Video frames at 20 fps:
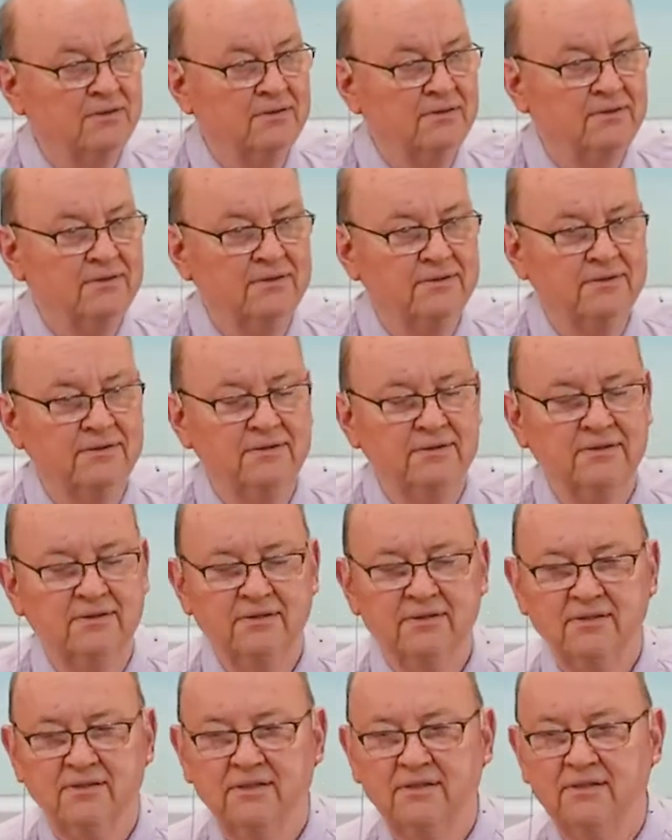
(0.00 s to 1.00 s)

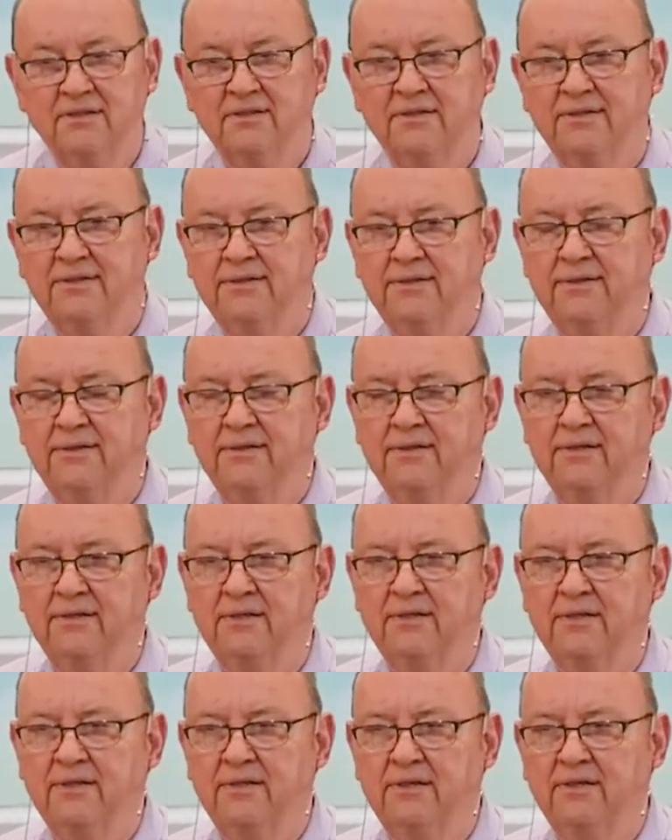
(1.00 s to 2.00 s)

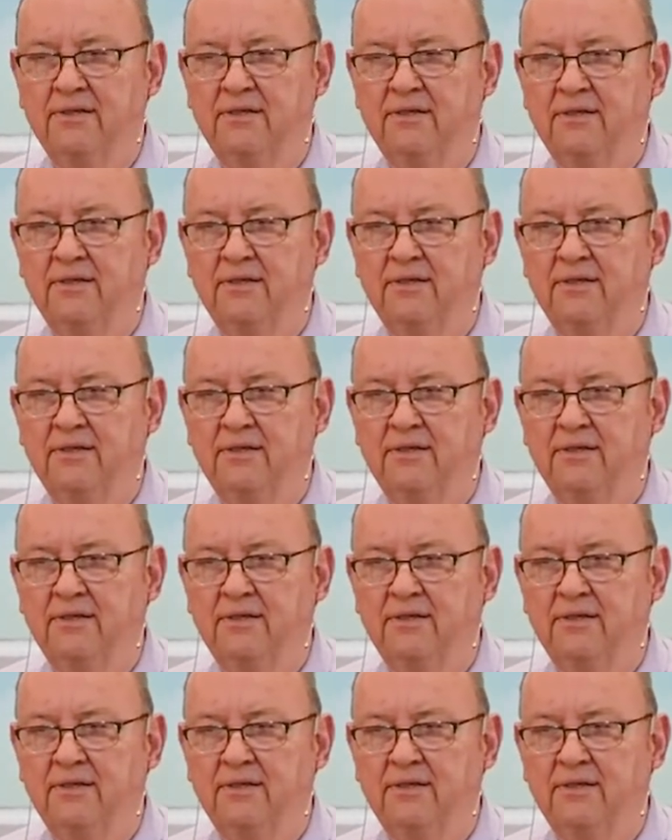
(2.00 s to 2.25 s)
(silence)